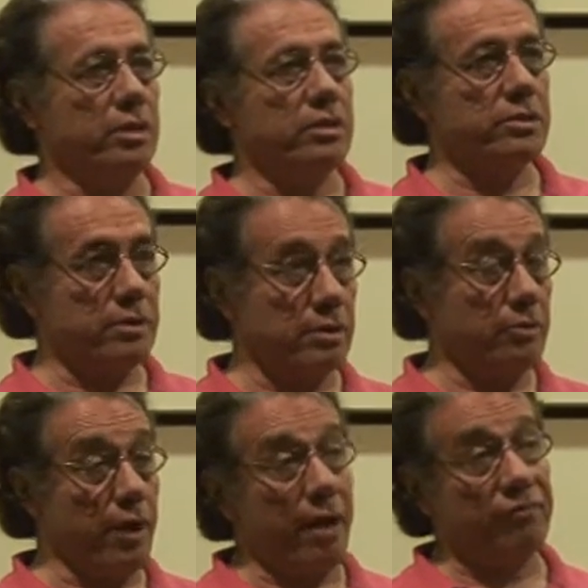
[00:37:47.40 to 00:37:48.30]
this
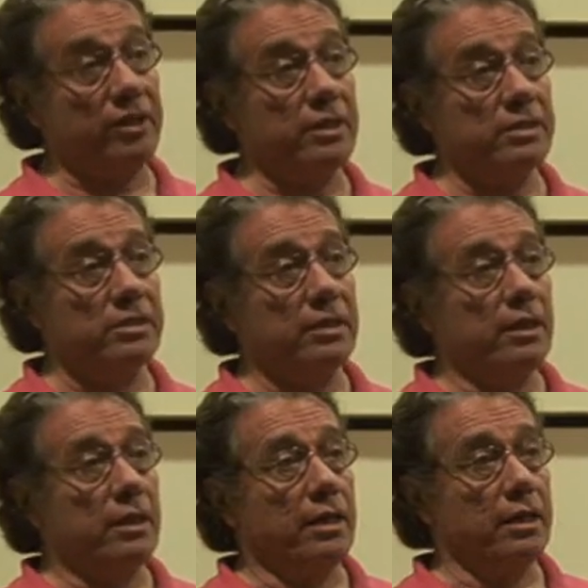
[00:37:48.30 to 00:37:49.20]
craft is.
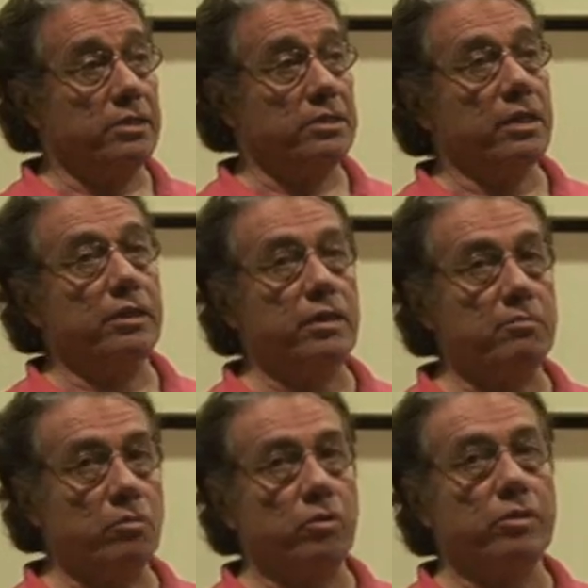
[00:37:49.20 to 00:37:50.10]
And it's nothing
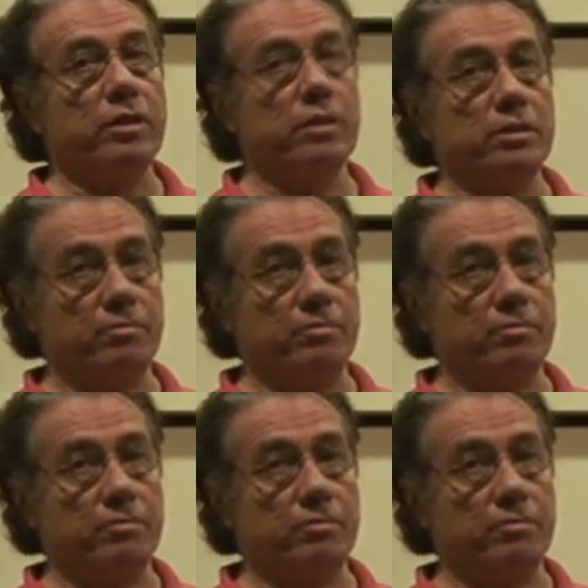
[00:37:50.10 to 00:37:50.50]
more than